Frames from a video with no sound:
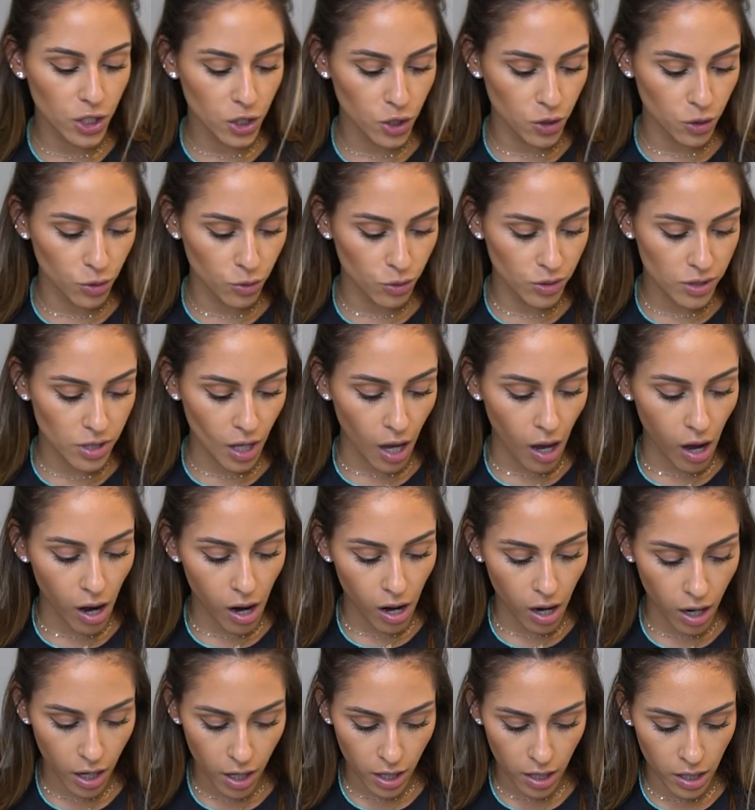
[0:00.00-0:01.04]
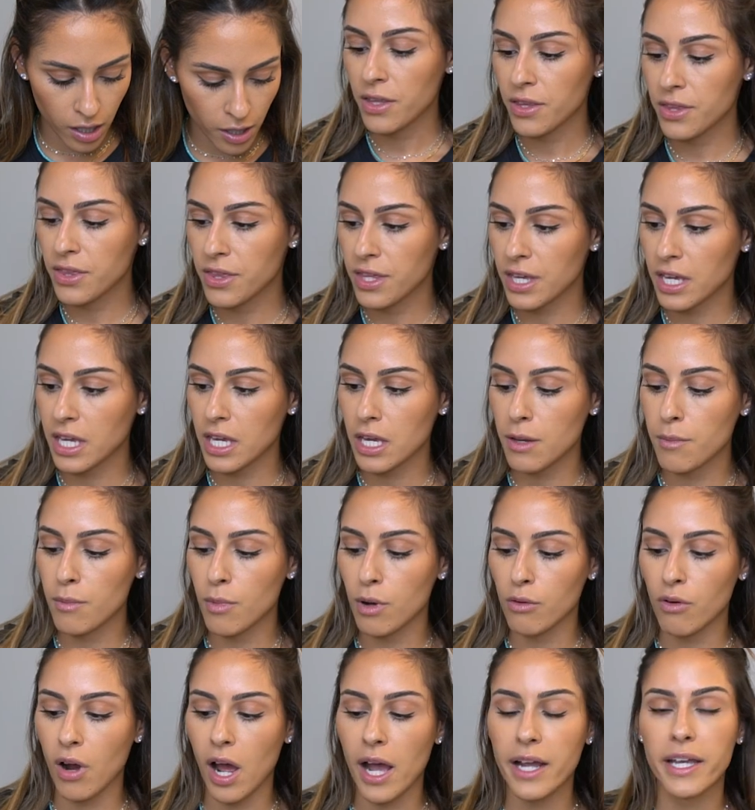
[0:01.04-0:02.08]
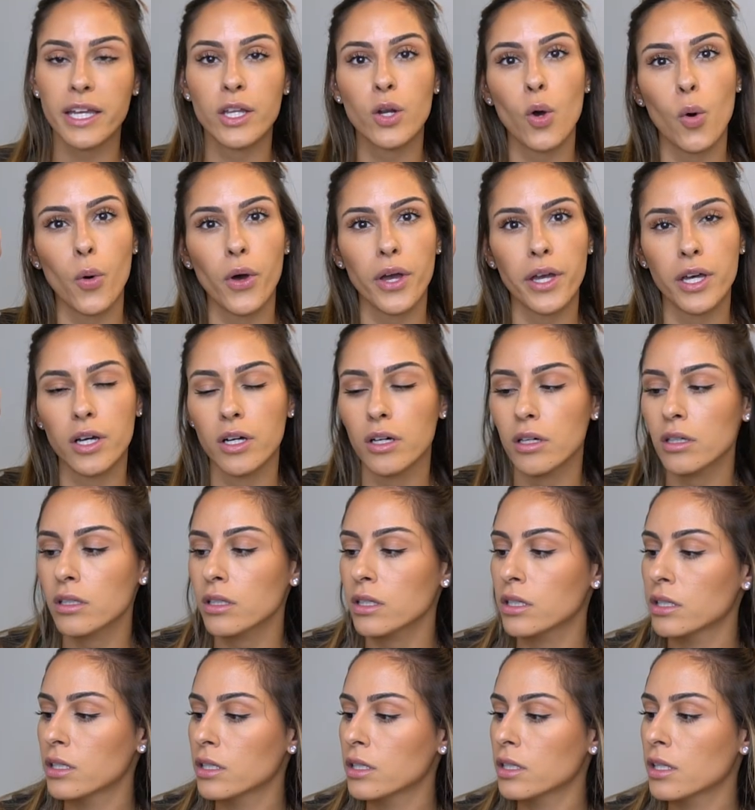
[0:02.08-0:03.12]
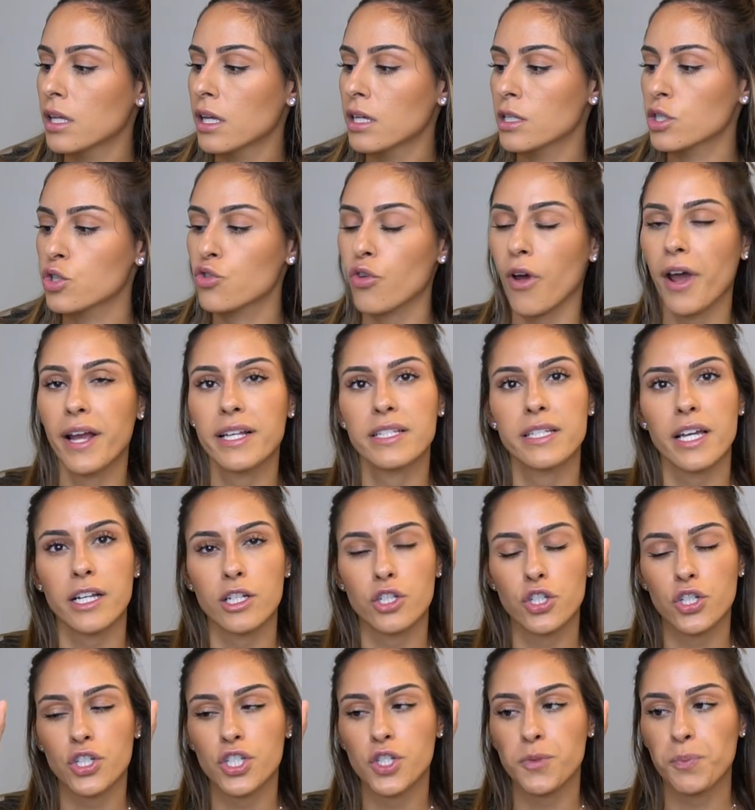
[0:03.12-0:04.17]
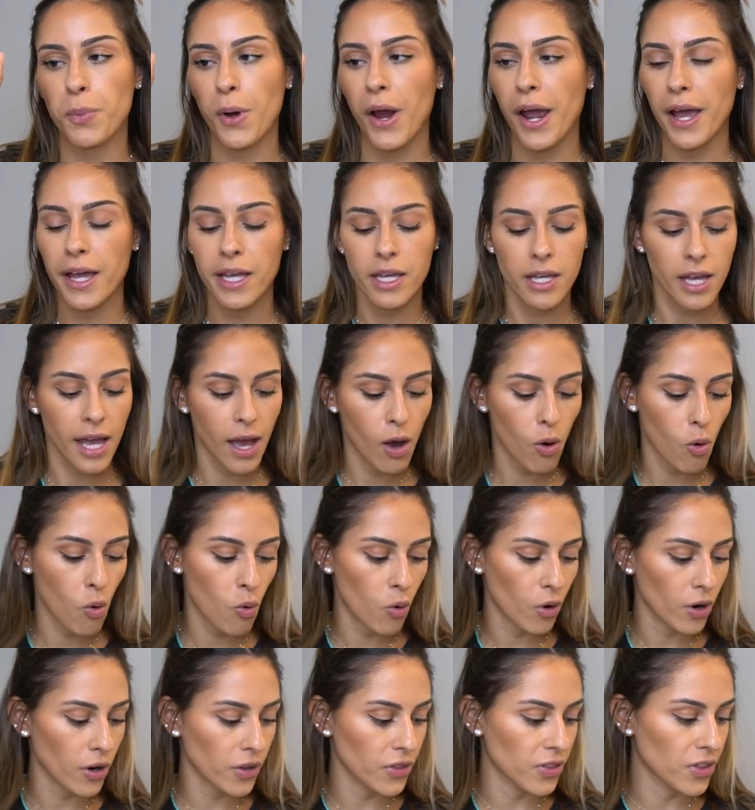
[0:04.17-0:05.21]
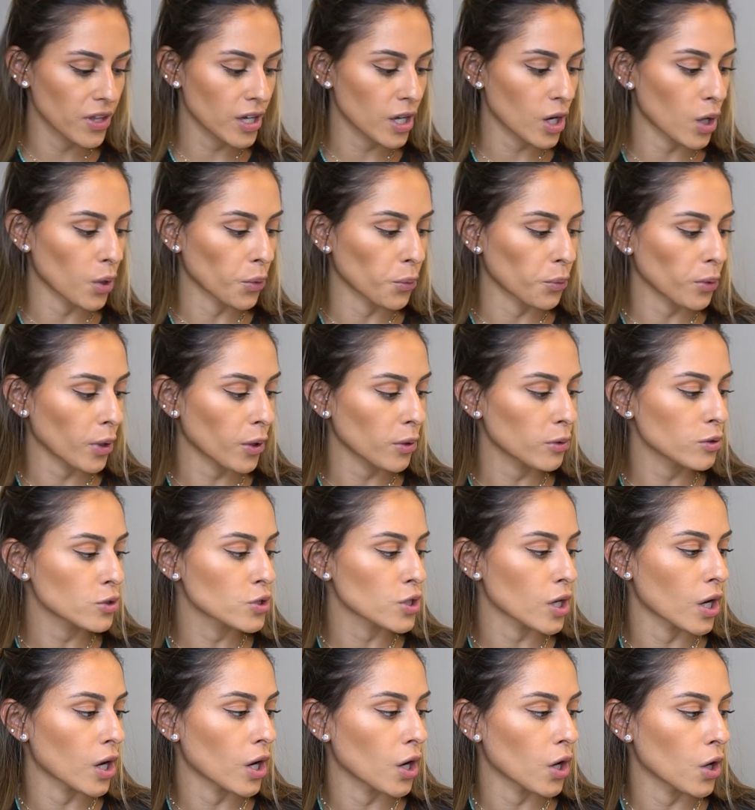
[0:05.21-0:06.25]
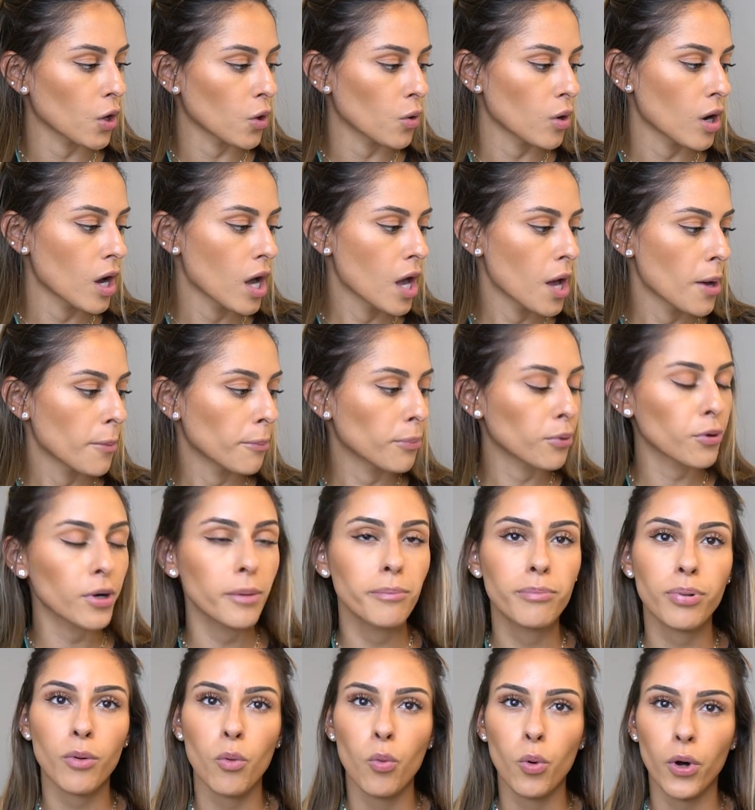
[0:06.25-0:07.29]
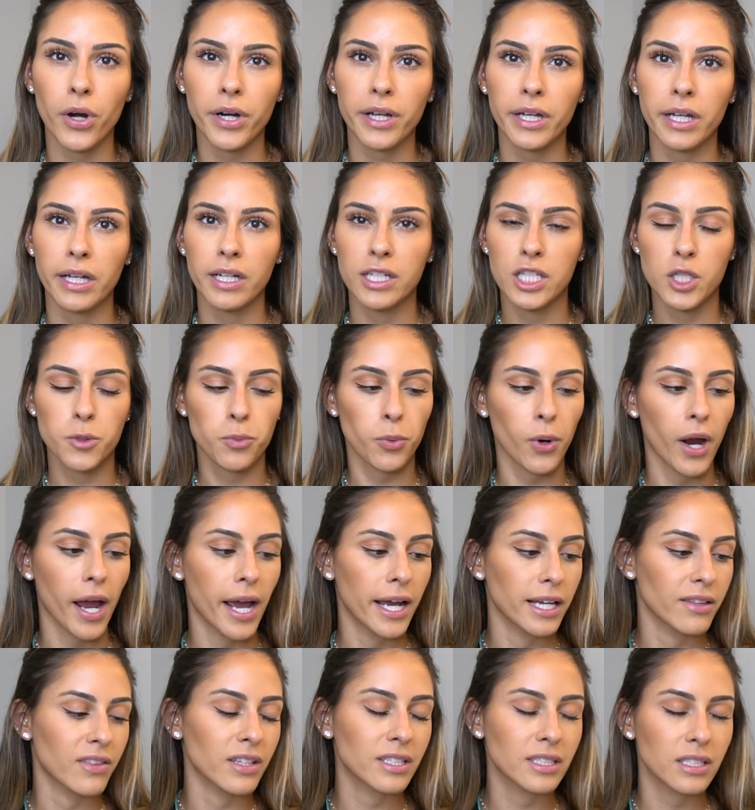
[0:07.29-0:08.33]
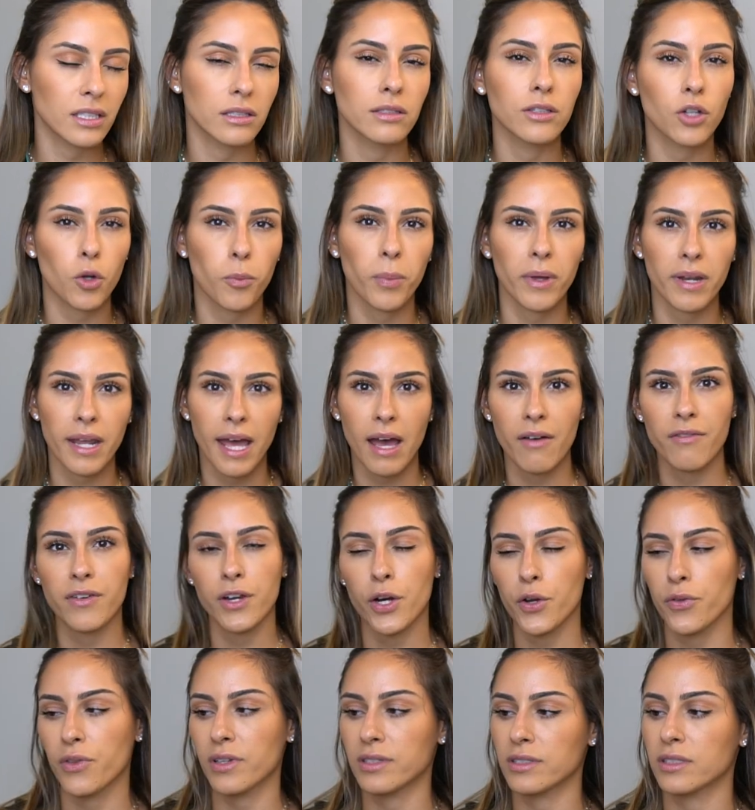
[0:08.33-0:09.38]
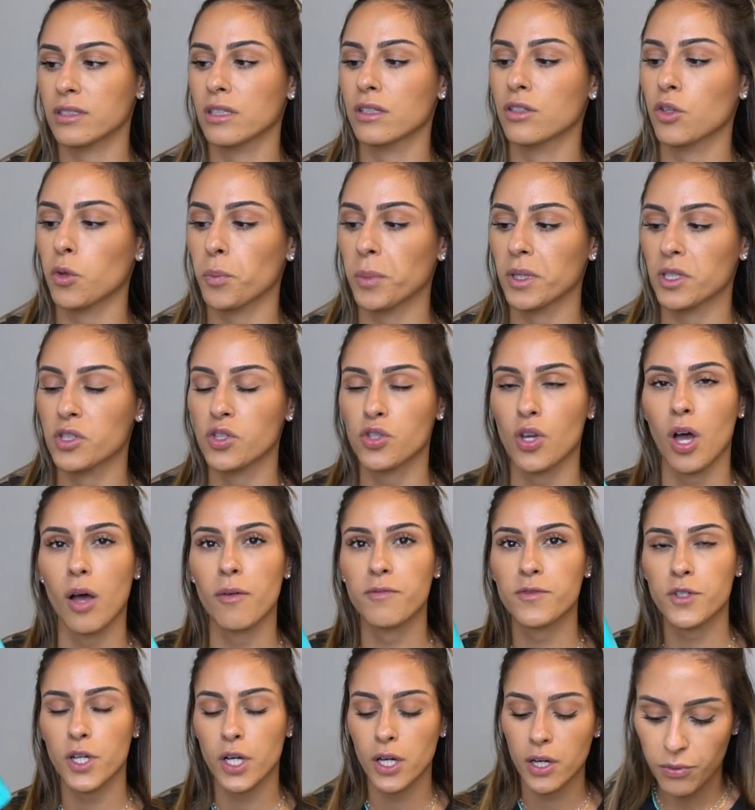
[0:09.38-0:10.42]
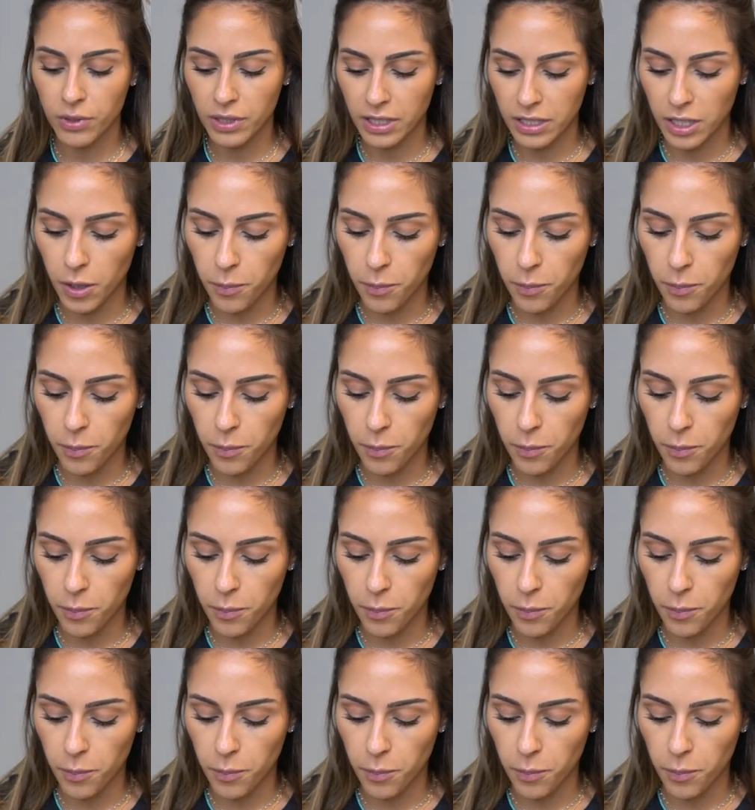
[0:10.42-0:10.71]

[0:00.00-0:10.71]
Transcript: use are the Moroccanoil Dry Texture Spray or the Arrojo Primp Working Spray. This is a little bit heavier, this is a little bit softer. Really